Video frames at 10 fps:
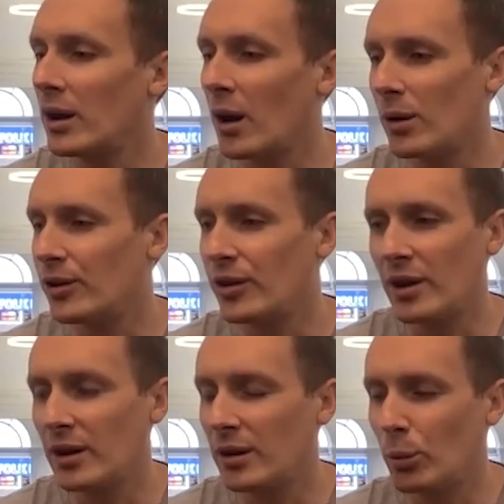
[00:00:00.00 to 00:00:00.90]
go on
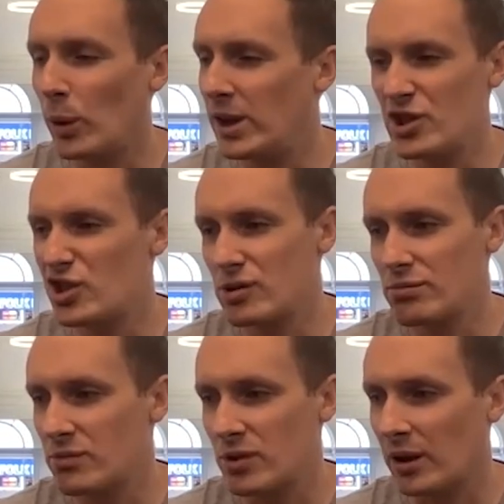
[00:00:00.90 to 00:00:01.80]
to
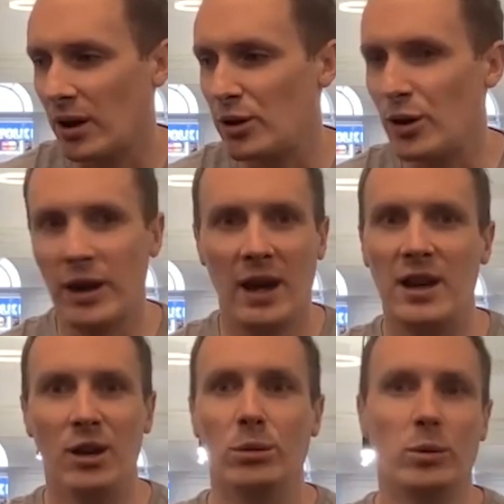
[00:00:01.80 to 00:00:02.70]
which.co.uk
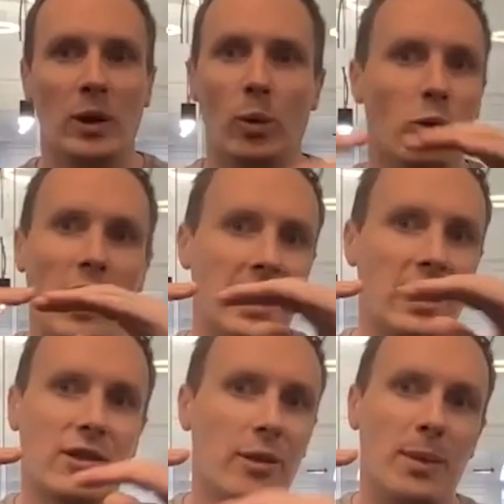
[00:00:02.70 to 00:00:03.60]
and it will, it will rank
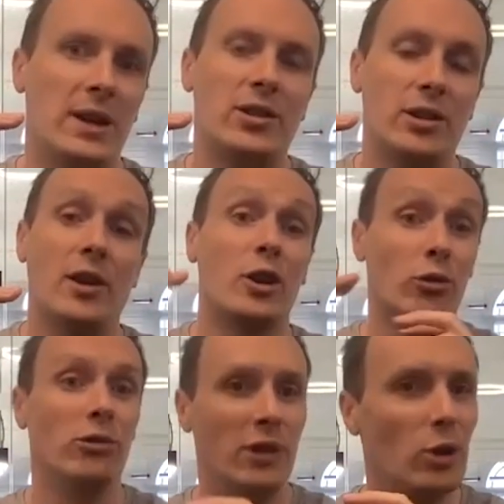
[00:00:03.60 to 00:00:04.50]
the best, like
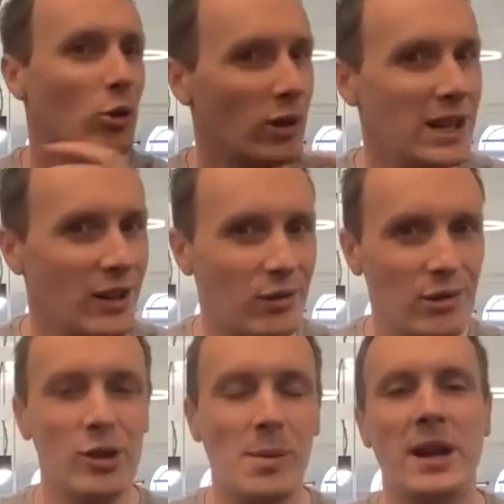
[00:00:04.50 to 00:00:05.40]
the real greenest
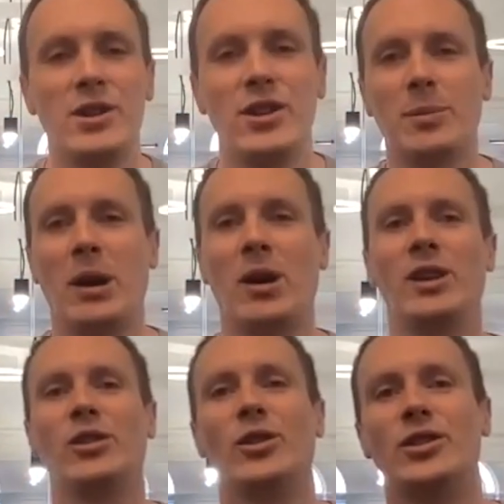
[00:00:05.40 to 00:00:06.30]
renewable energy
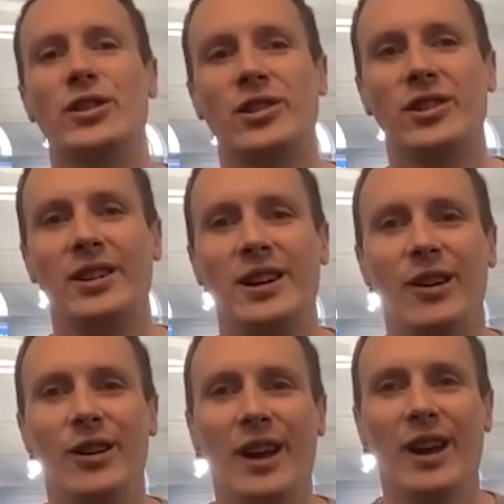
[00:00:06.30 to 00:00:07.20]
suppliers, not just, you
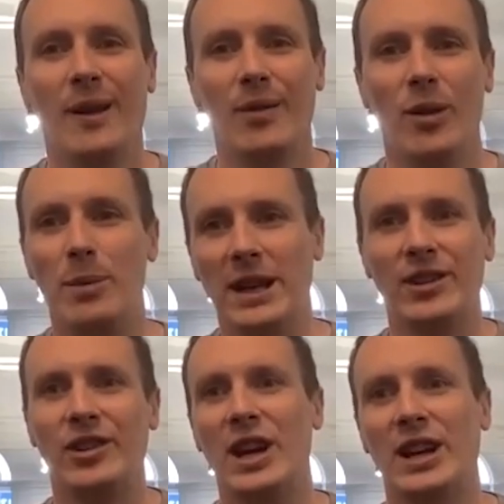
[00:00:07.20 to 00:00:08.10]
know, the big
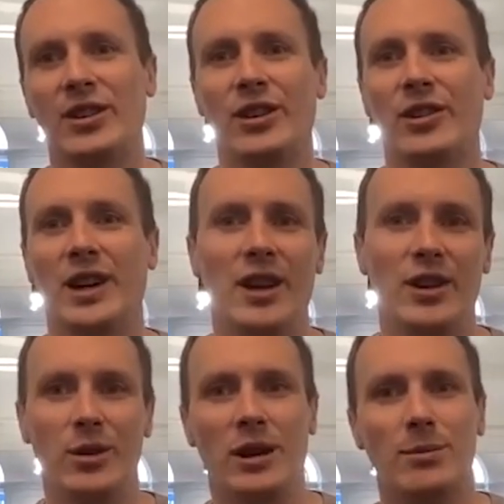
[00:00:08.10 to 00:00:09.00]
six that say
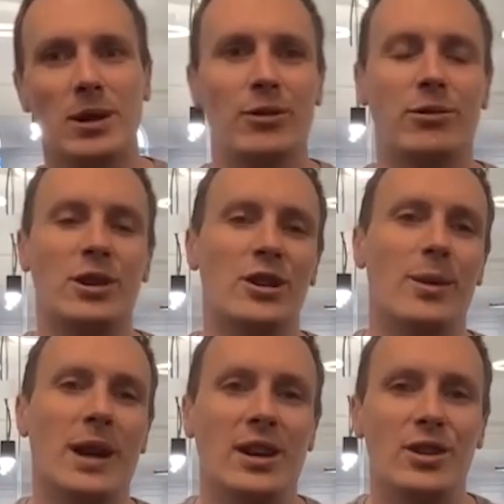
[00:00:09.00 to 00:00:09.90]
they're doing a bit of
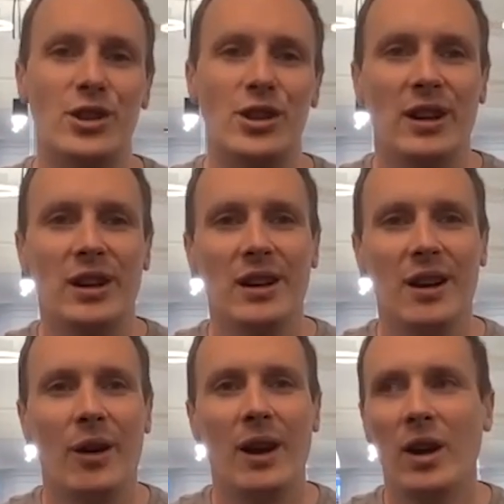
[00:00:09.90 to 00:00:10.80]
renewable energy. You
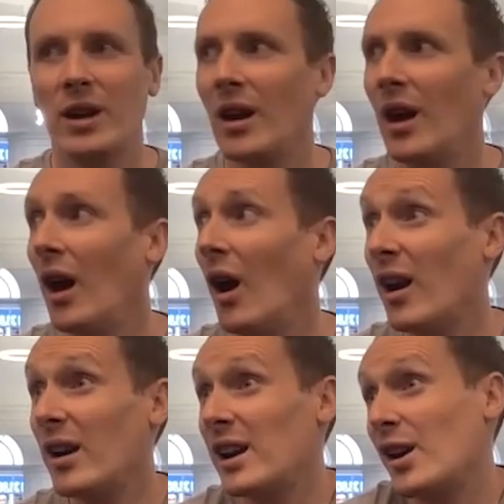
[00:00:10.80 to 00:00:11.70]
know, I like
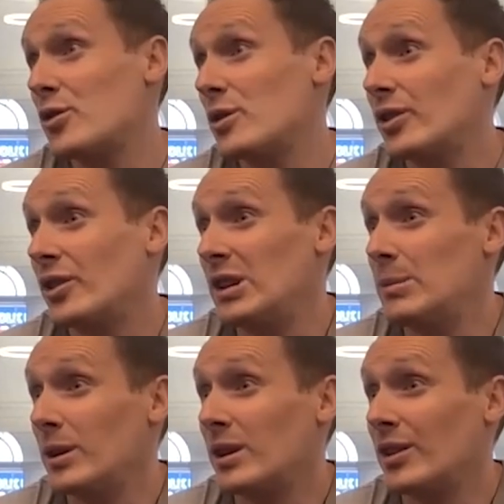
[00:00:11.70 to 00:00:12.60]
I like
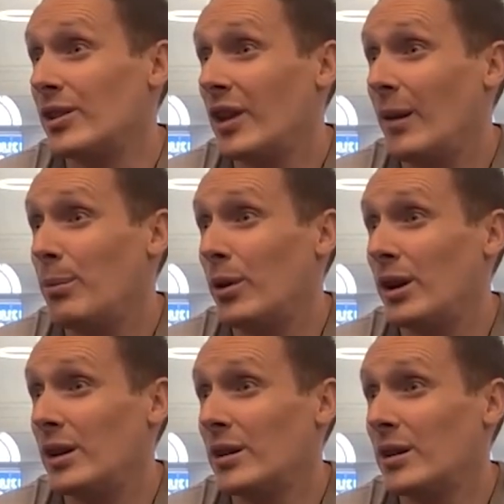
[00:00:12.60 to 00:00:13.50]
Ecotricity because they're
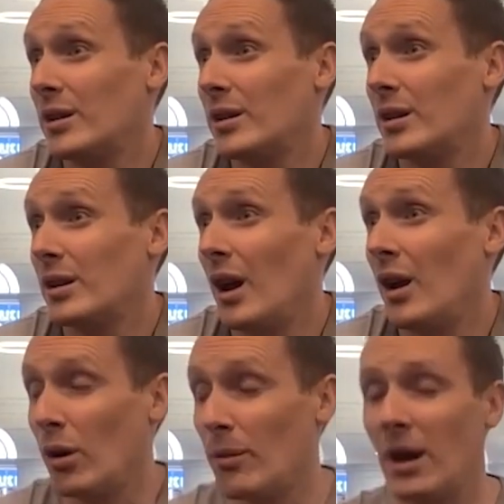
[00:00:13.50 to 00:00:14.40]
putting a
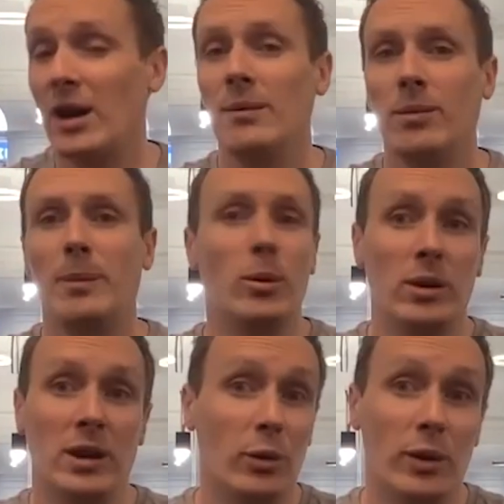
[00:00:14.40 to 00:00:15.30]
lot of money, they put
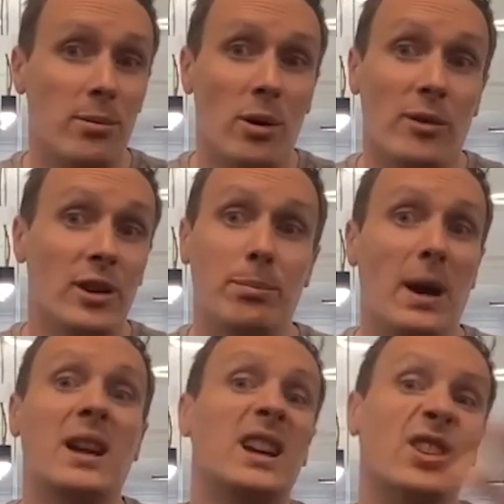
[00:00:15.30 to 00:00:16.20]
all their profits back